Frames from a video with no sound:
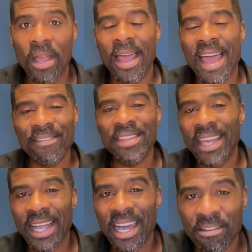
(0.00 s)
Having
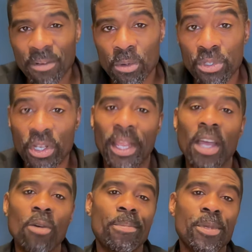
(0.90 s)
that kind of food is gonna
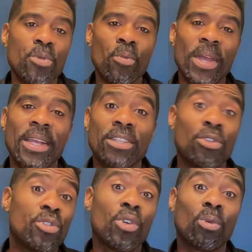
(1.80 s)
help you win so
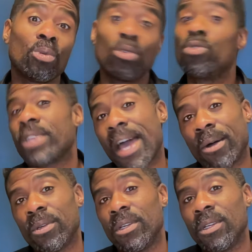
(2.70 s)
you don't lose
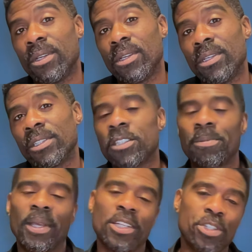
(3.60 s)
out just
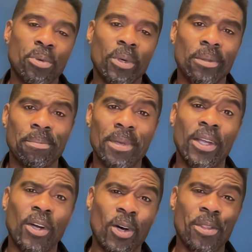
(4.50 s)
because you were
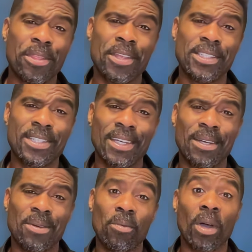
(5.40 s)
being
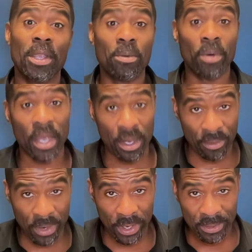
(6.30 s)
authentic while you were
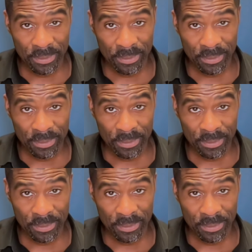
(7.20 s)
hungry.